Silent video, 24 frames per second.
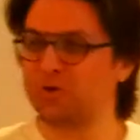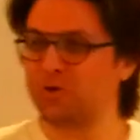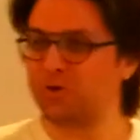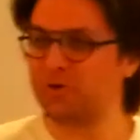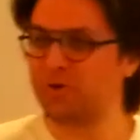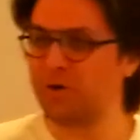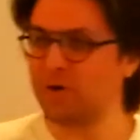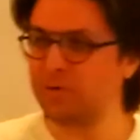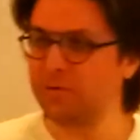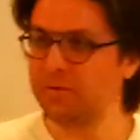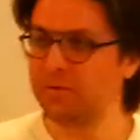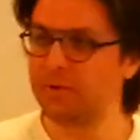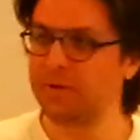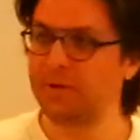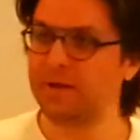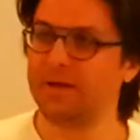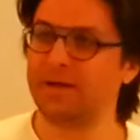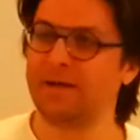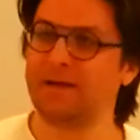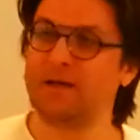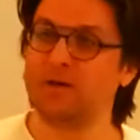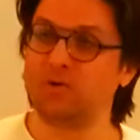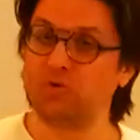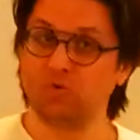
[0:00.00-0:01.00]
your body, they
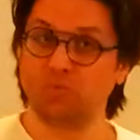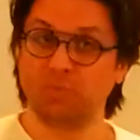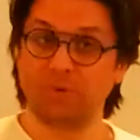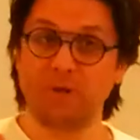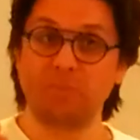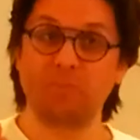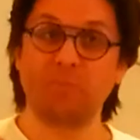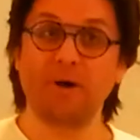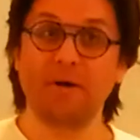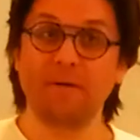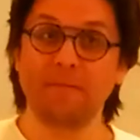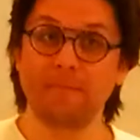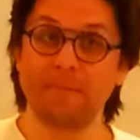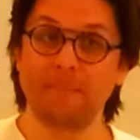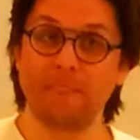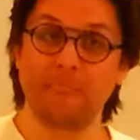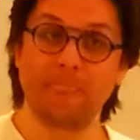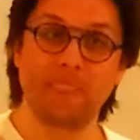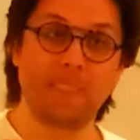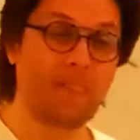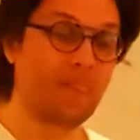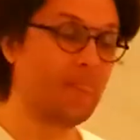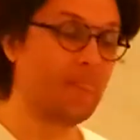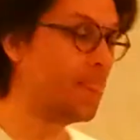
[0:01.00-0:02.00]
are in a
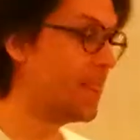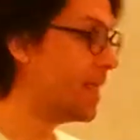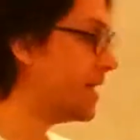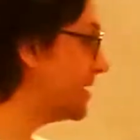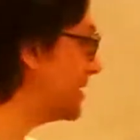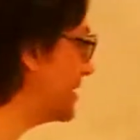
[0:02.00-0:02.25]
pot.